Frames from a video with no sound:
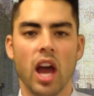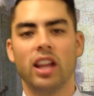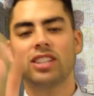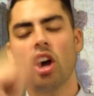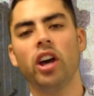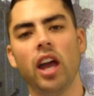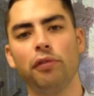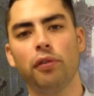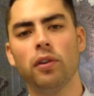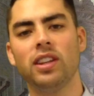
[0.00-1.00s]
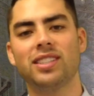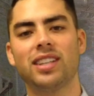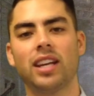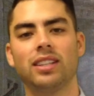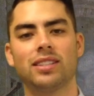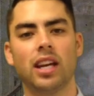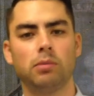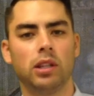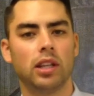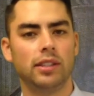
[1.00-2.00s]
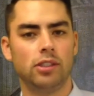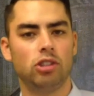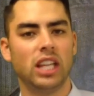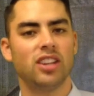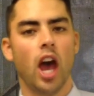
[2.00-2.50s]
That's all I have for this second segment, ladies and gents.